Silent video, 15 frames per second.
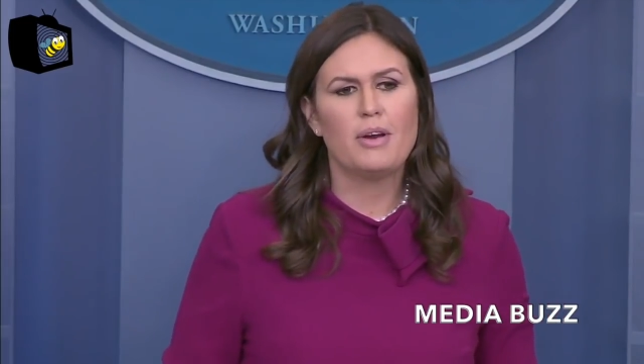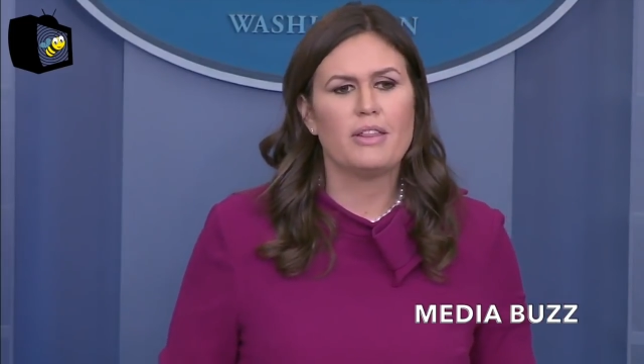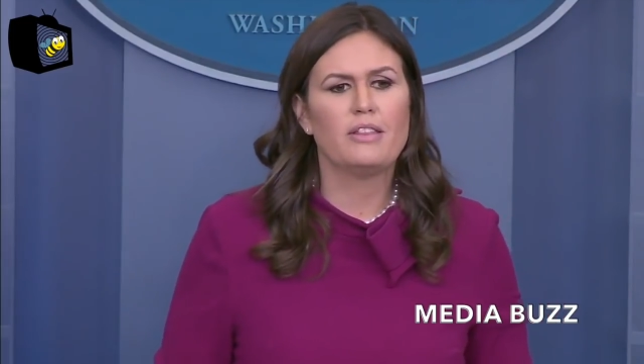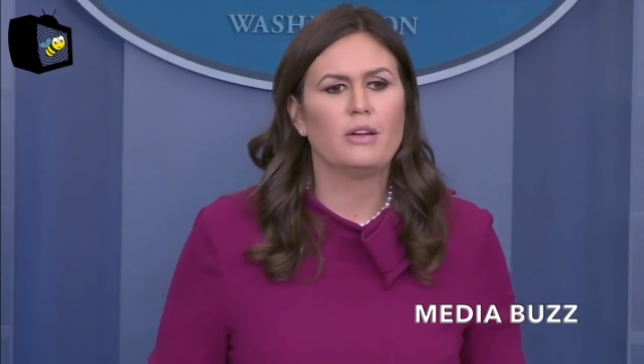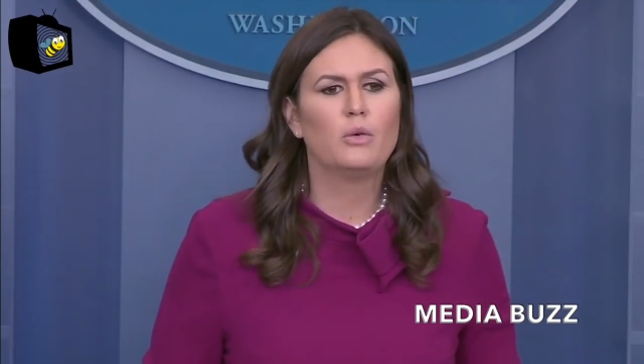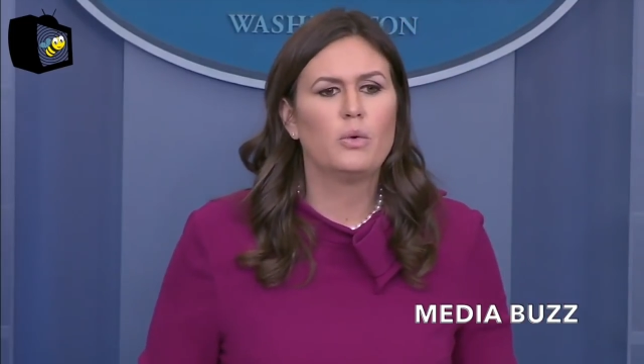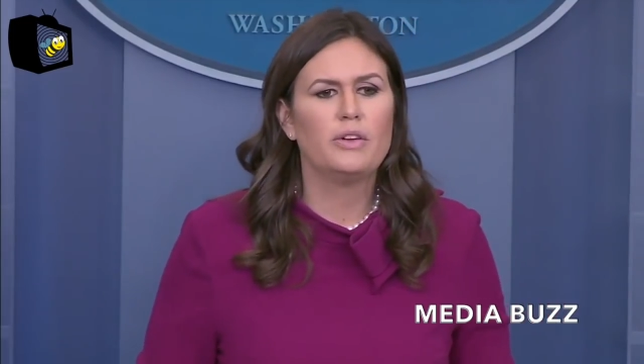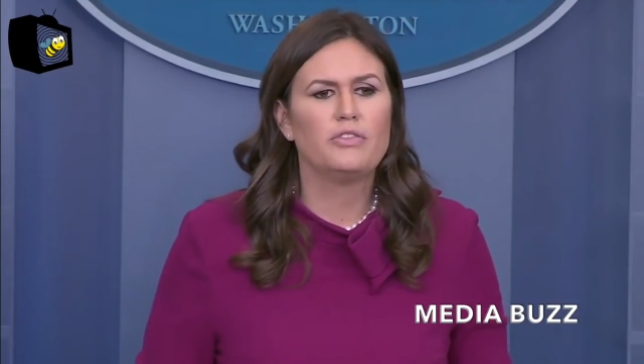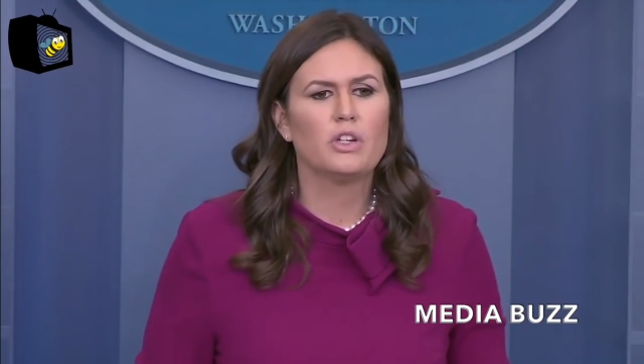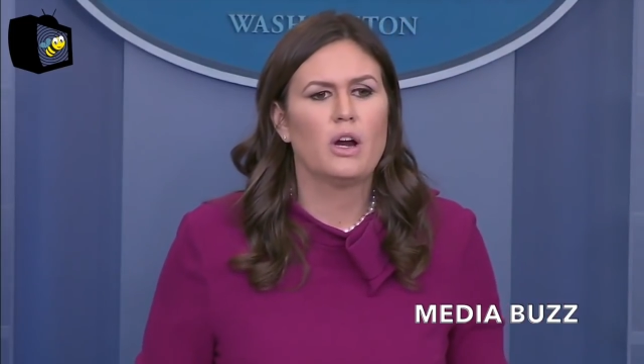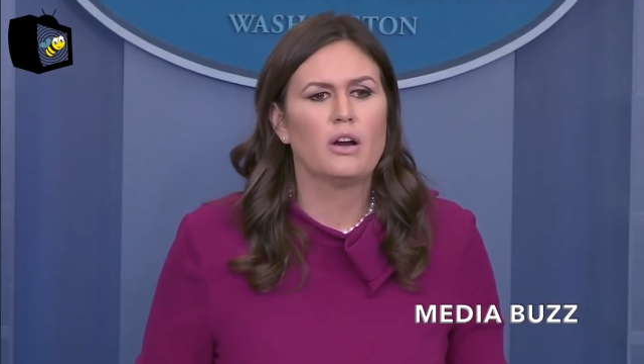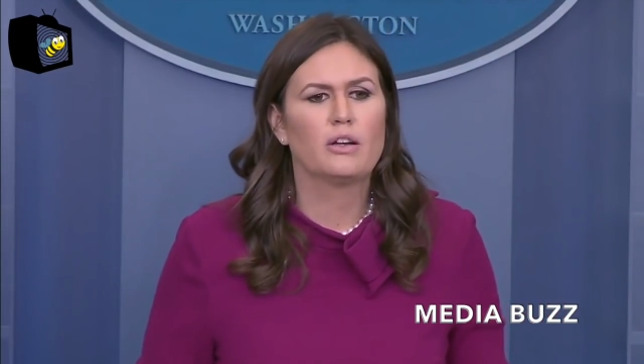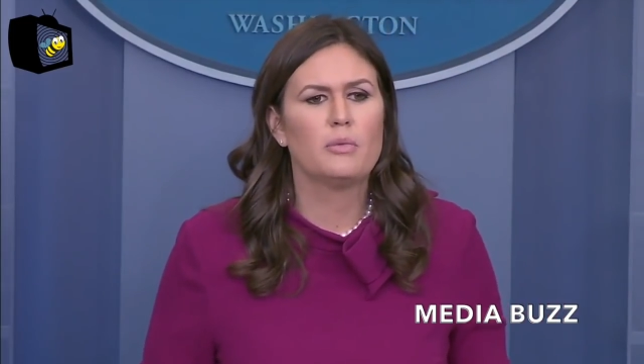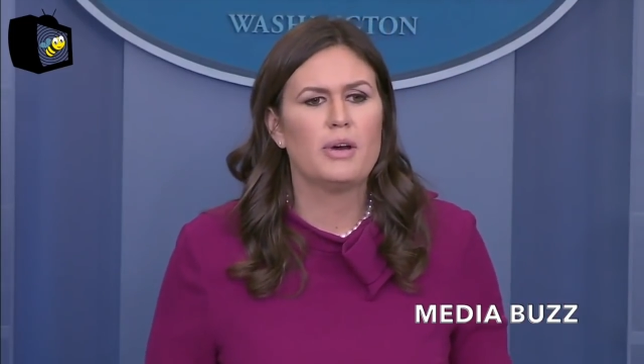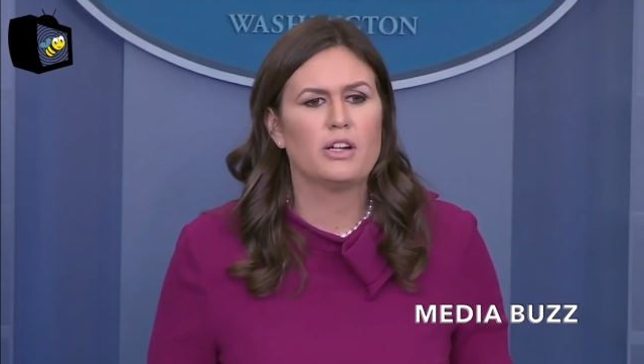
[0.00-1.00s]
I think we've
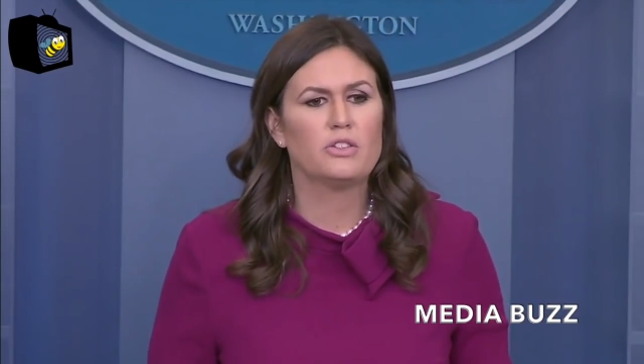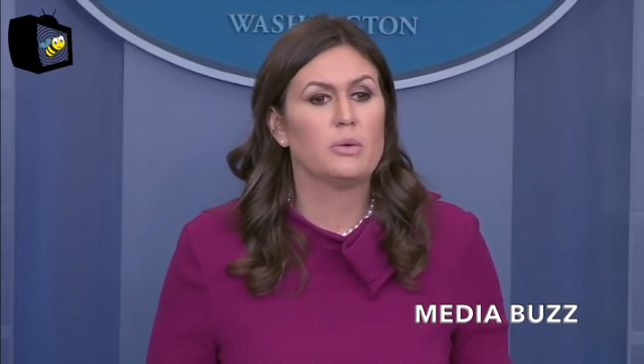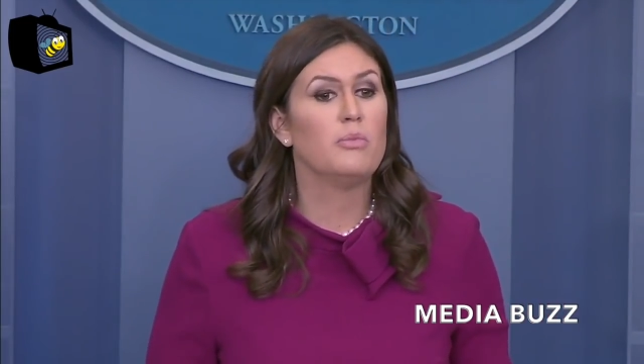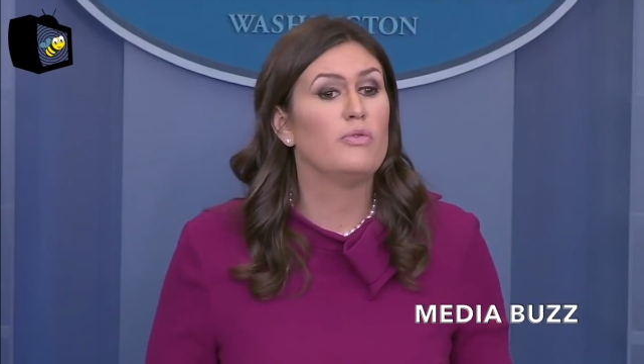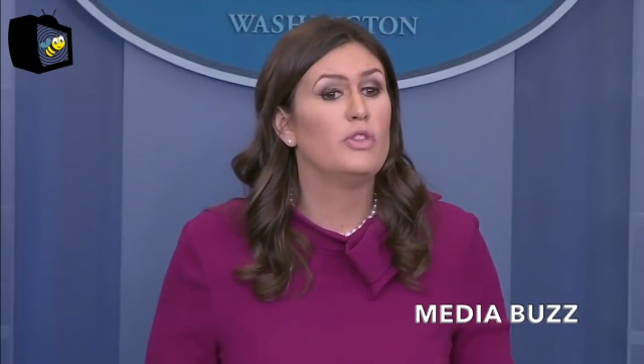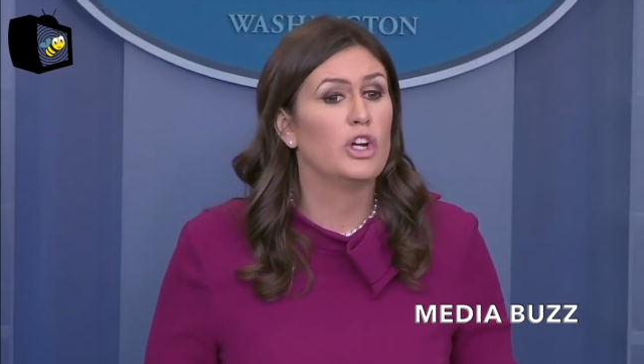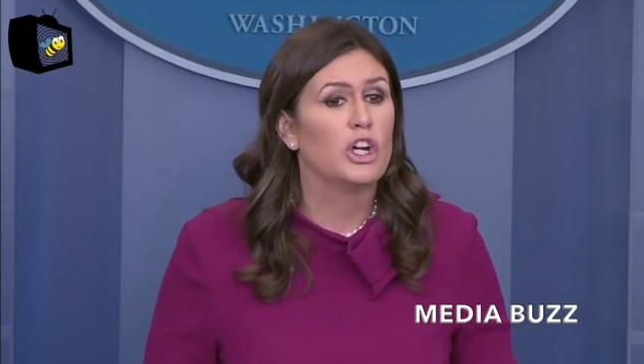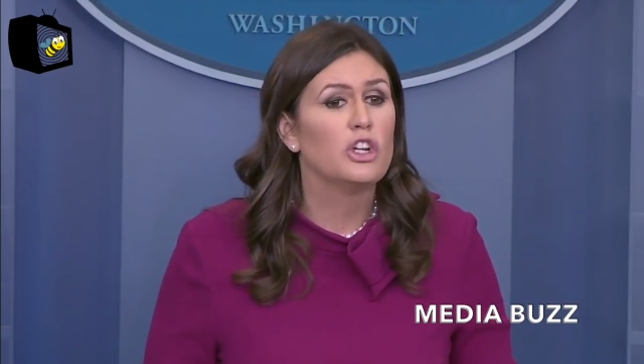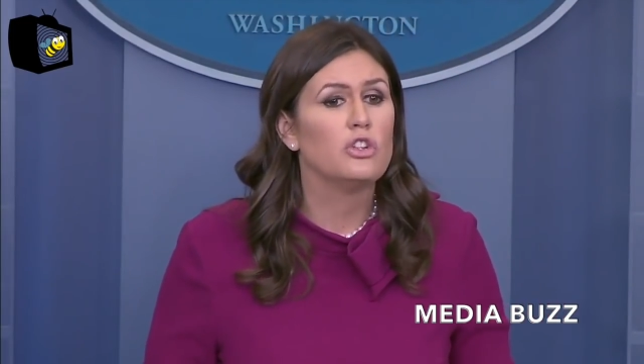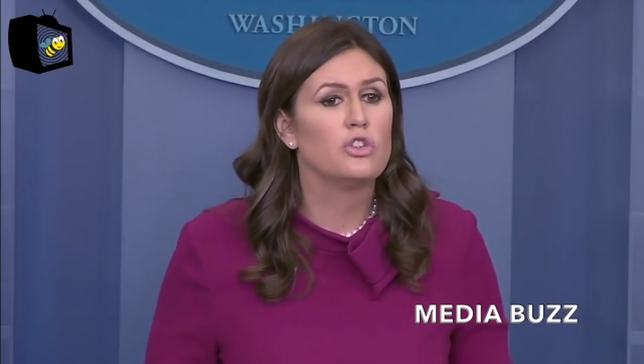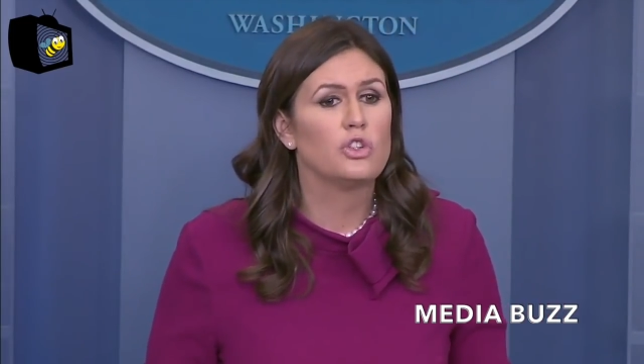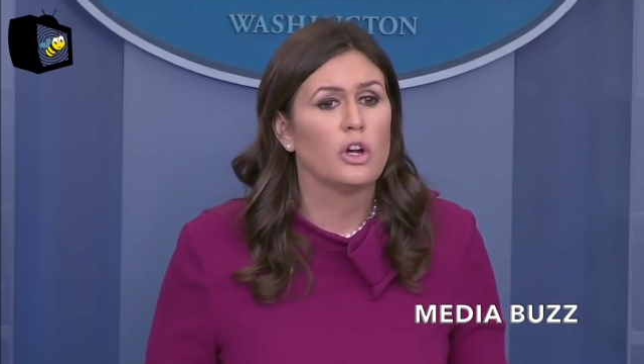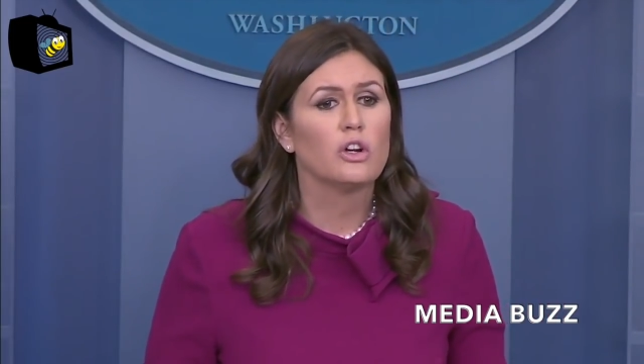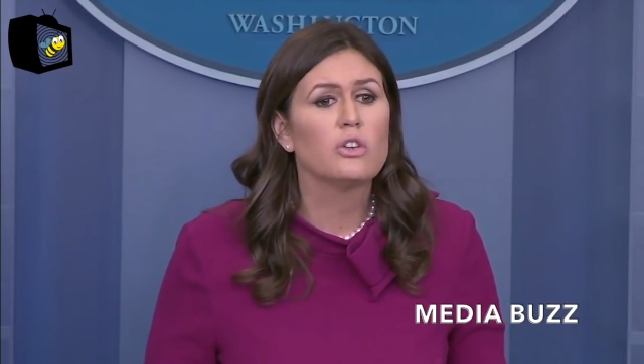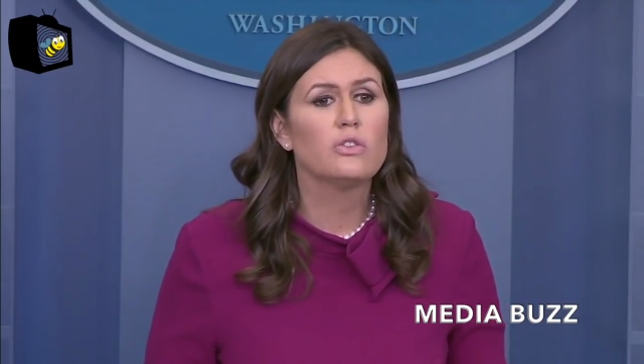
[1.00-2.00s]
talked about some of the
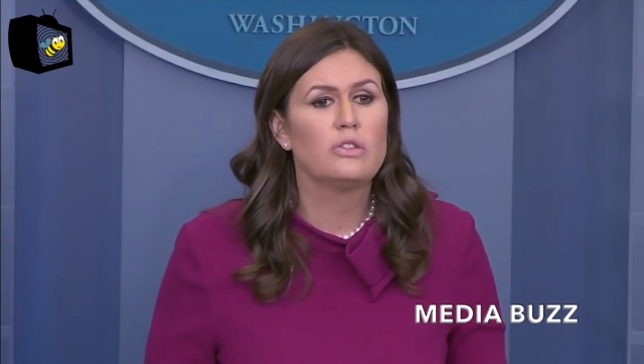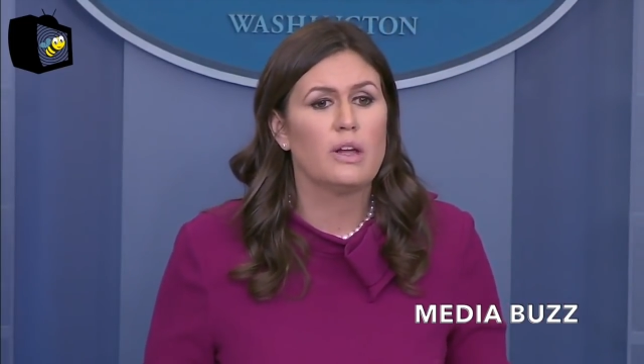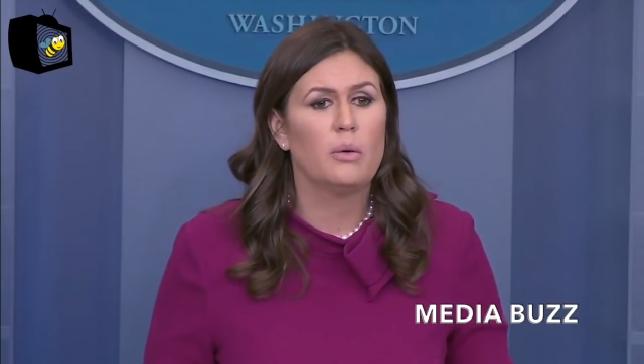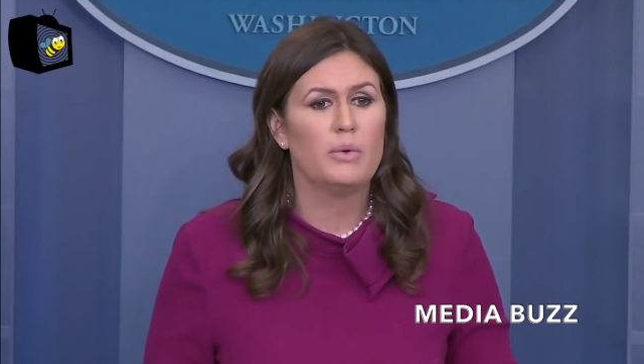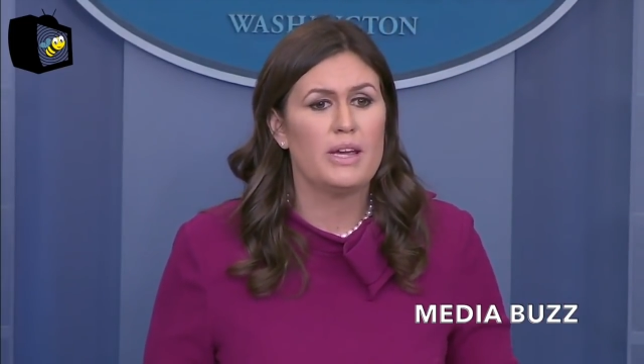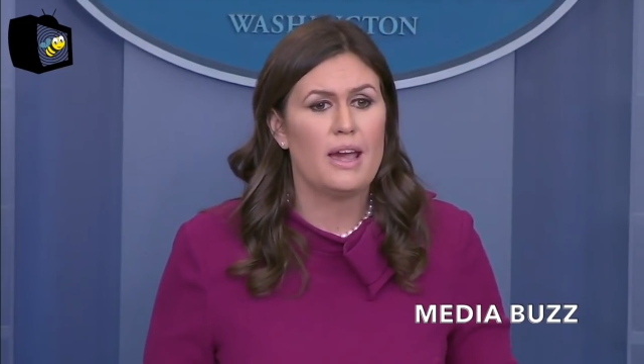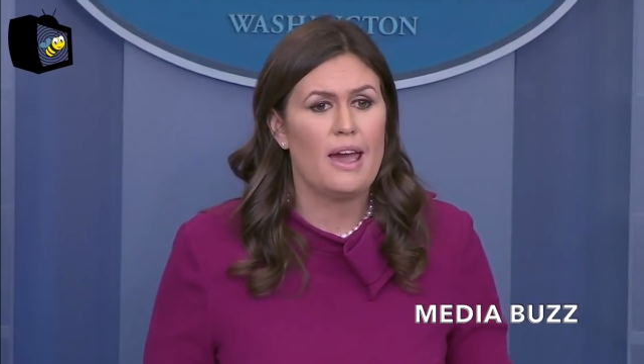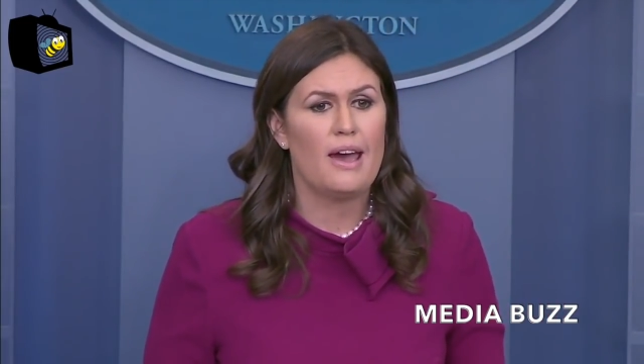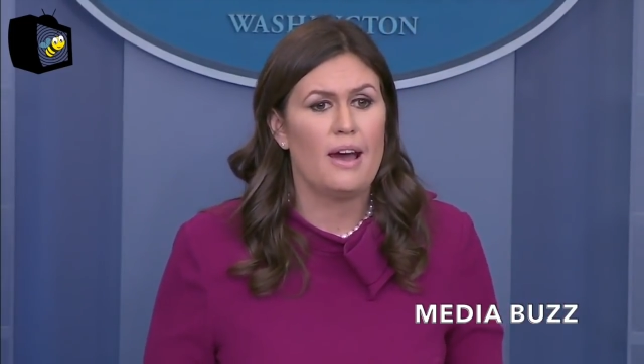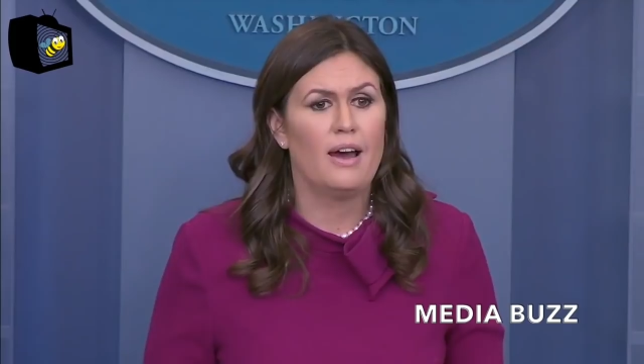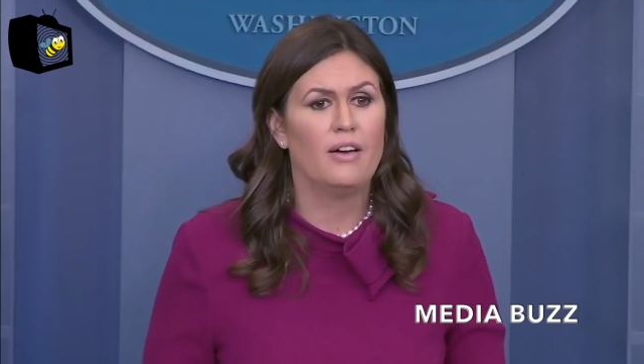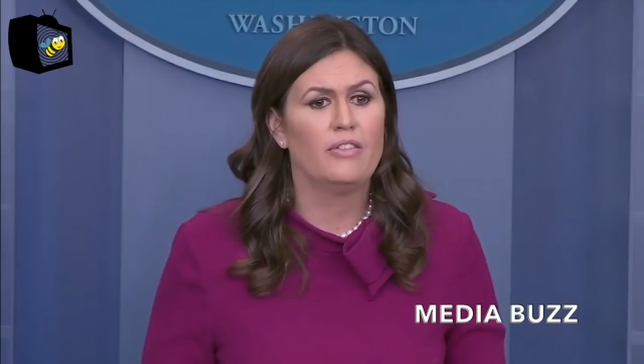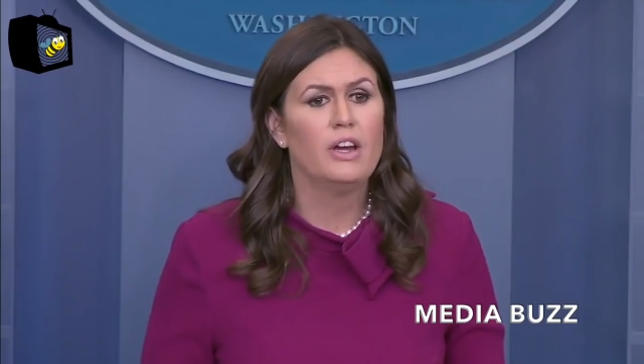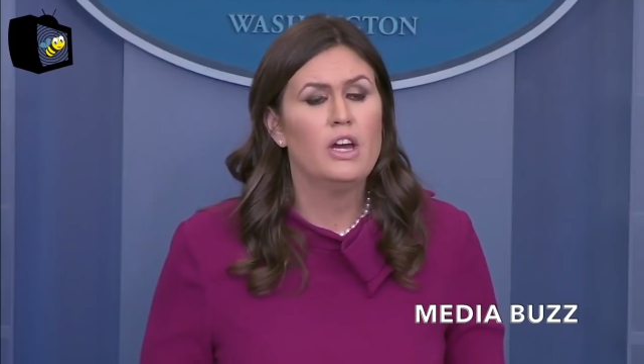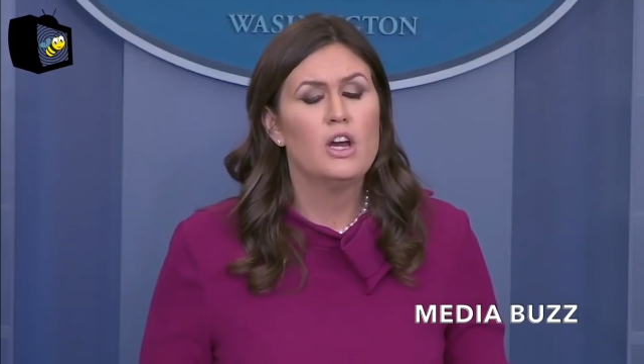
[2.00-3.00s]
concerns that we
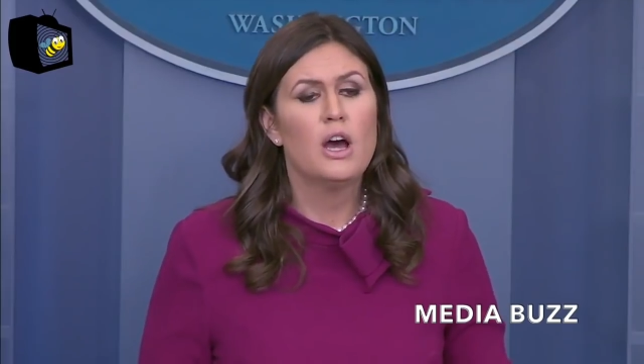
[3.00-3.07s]
have